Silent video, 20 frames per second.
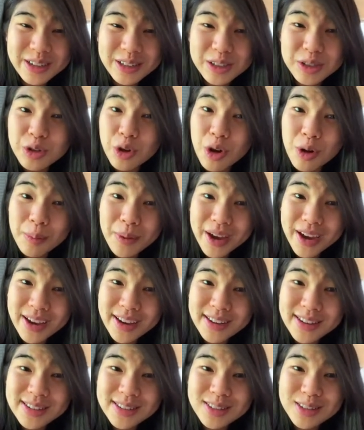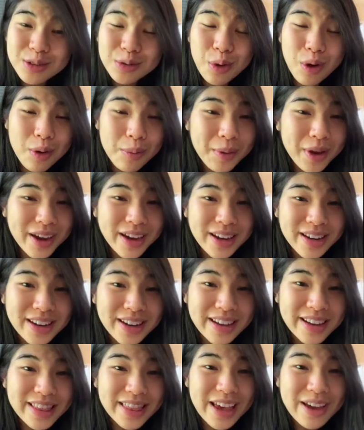soulmate, soulmate,
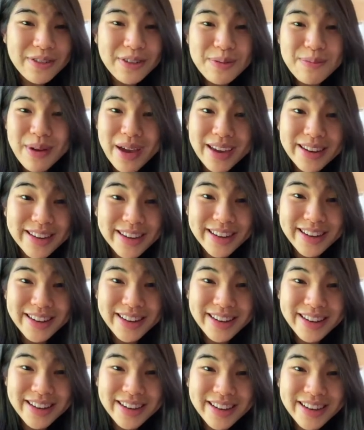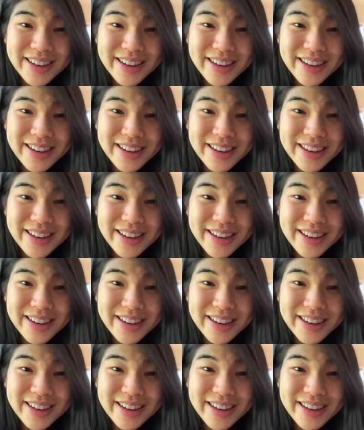and life companion.